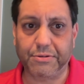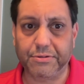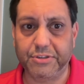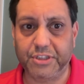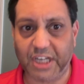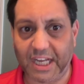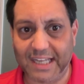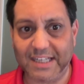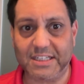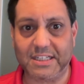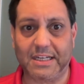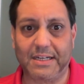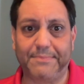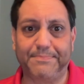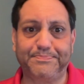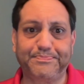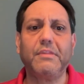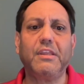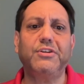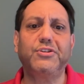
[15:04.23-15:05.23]
JSON.
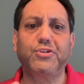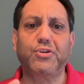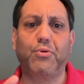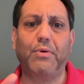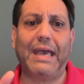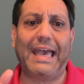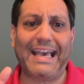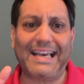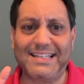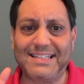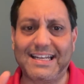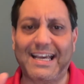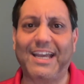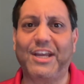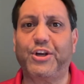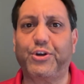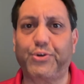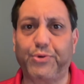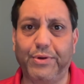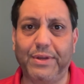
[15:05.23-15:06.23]
So as I
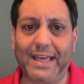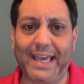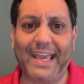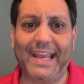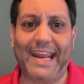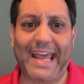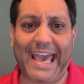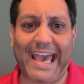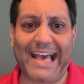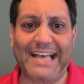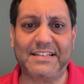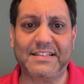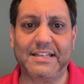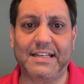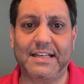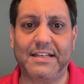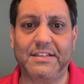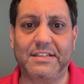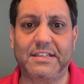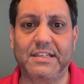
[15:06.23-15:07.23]
create
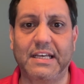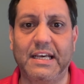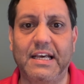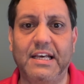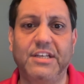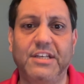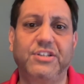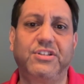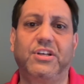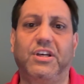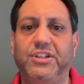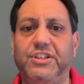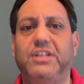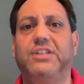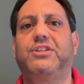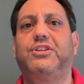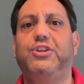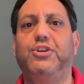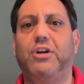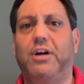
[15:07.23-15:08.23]
assets such
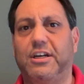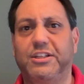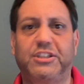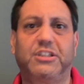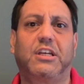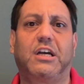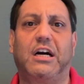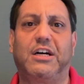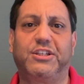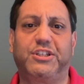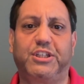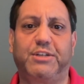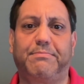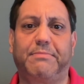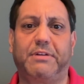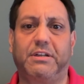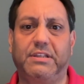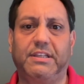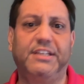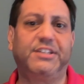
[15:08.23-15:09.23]
as
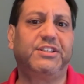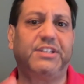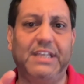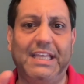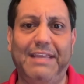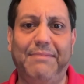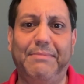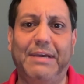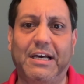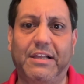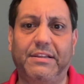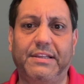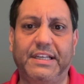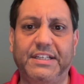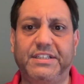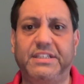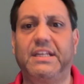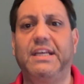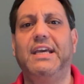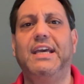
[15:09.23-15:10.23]
customer lists, email
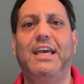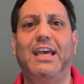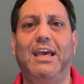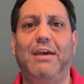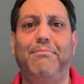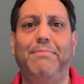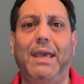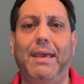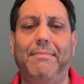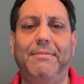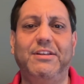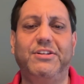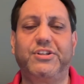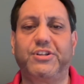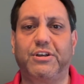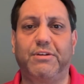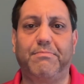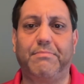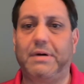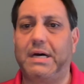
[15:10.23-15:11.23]
lists, and maybe
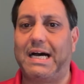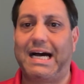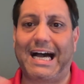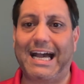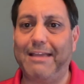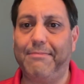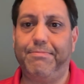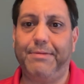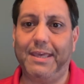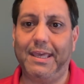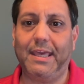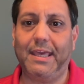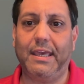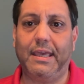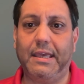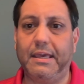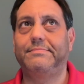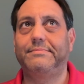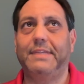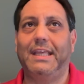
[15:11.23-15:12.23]
some
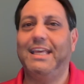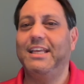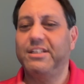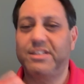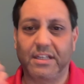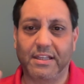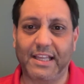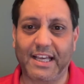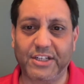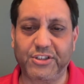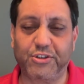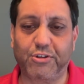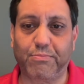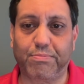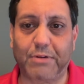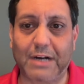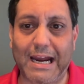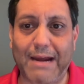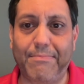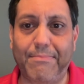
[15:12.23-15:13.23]
IP, intellectual
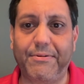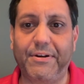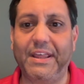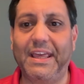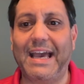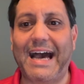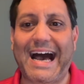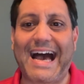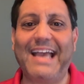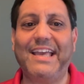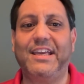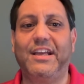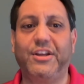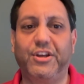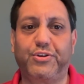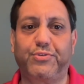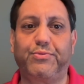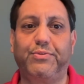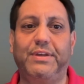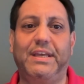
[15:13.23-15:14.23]
property, I can
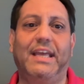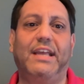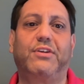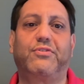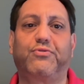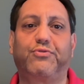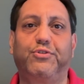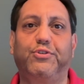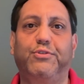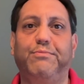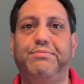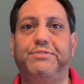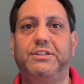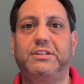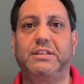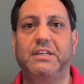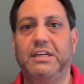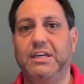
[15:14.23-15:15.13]
create groups,